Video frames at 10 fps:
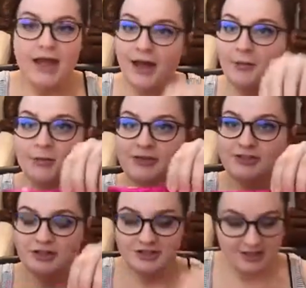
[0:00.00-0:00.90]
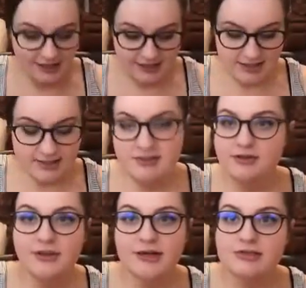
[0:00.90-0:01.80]
I'm going to just cut this so
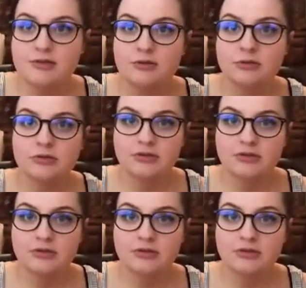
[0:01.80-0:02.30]
you guys don't